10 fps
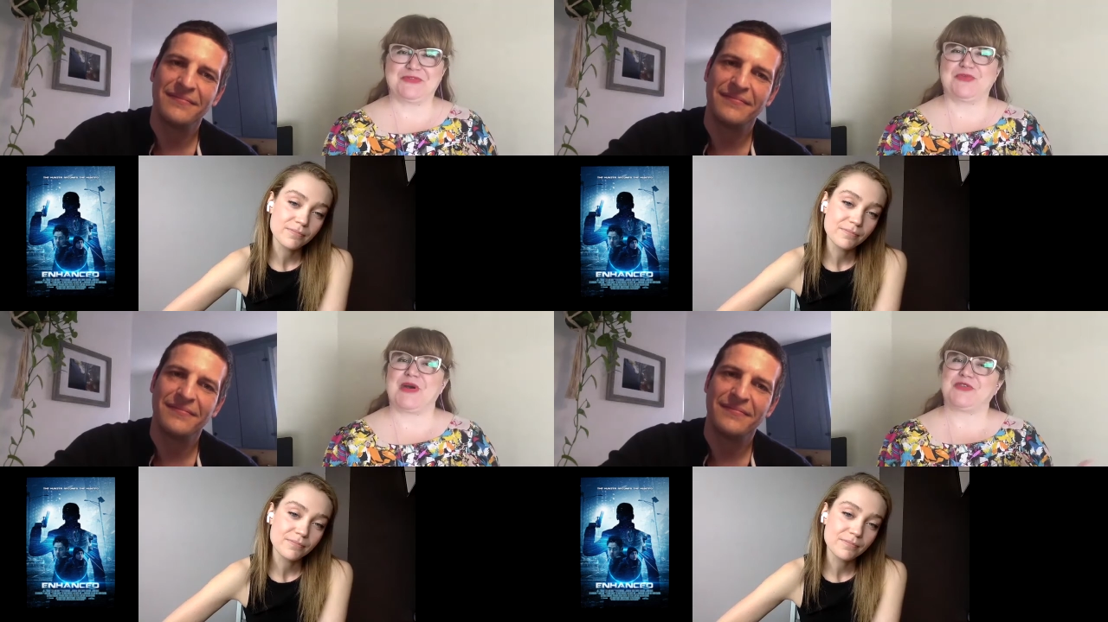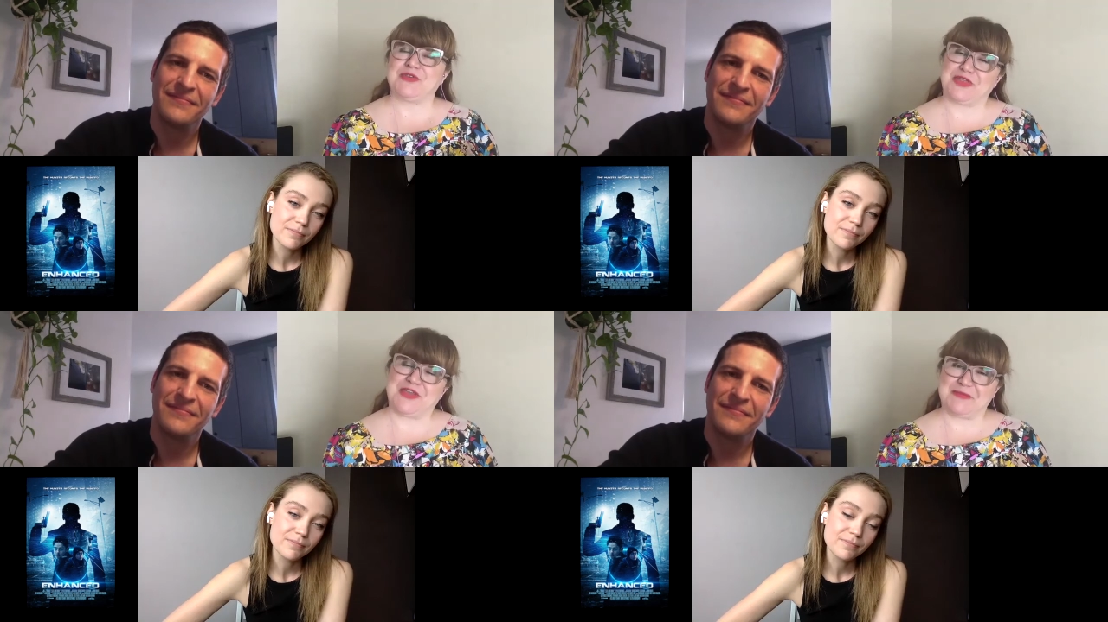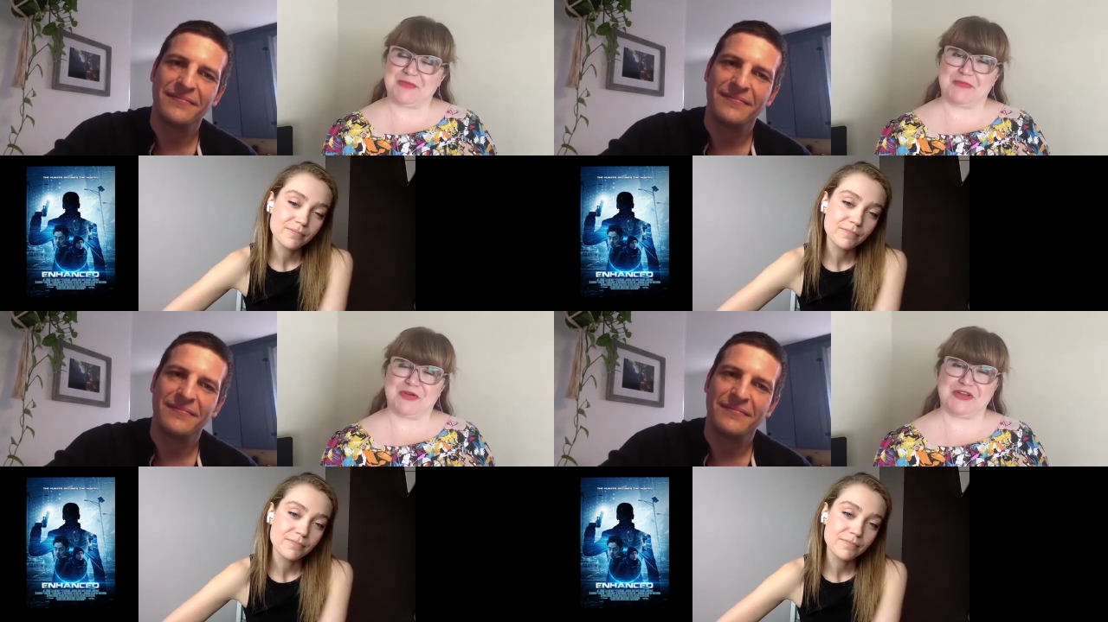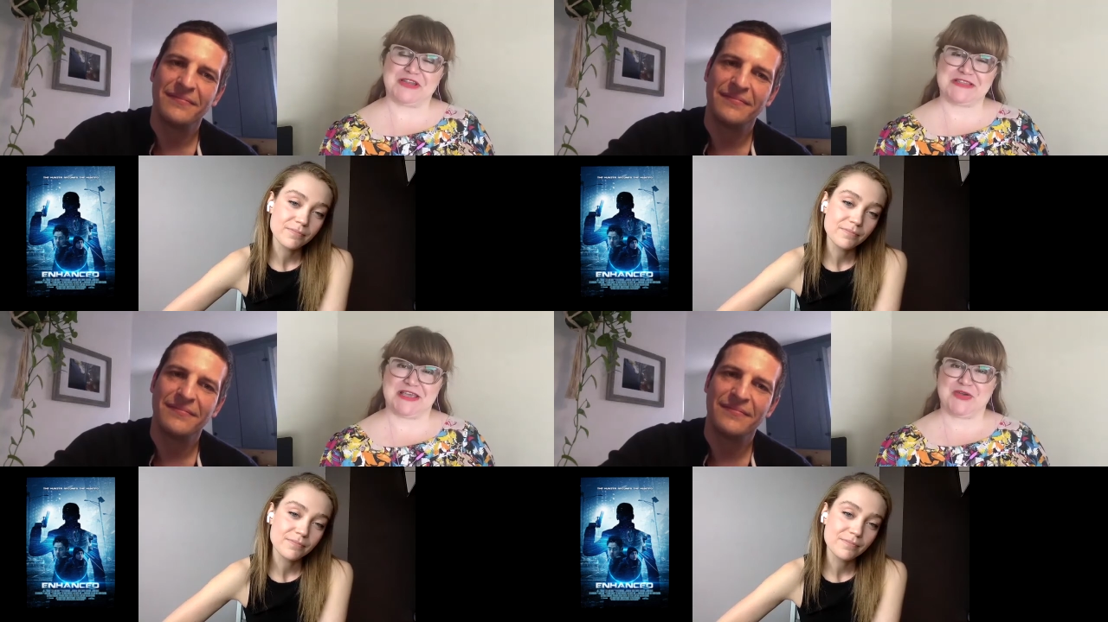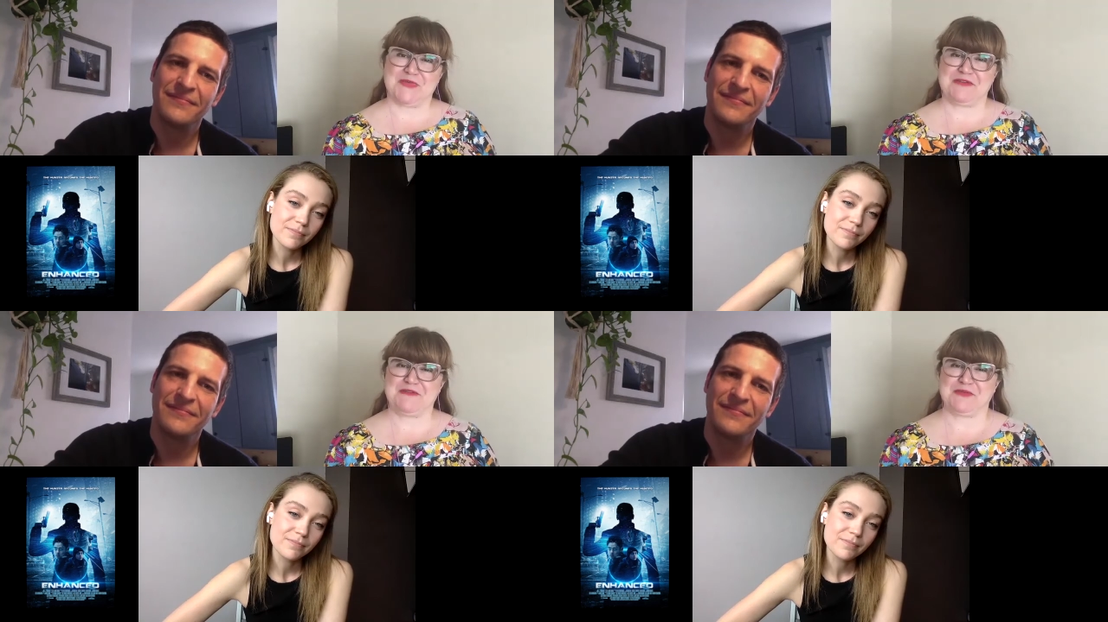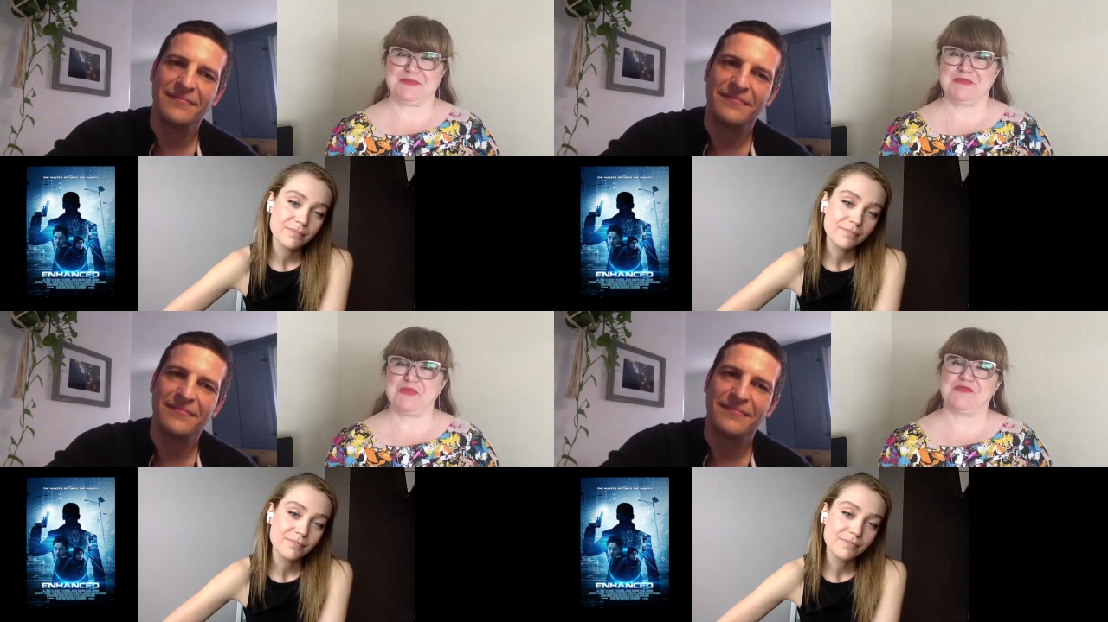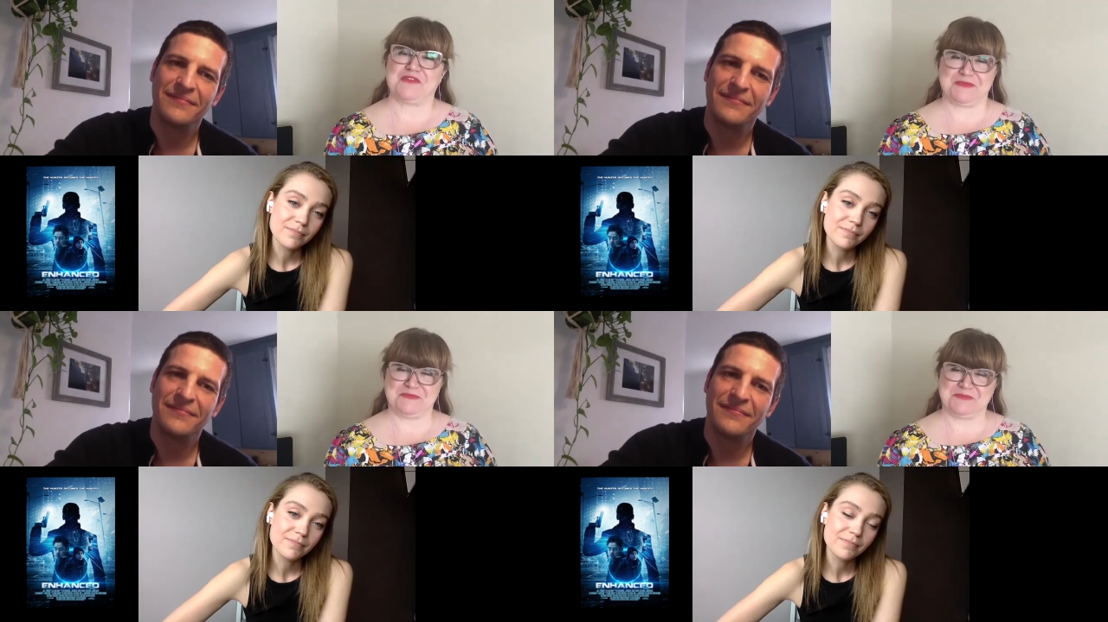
Speaker 1: what do you think people are gonna take away from the movie?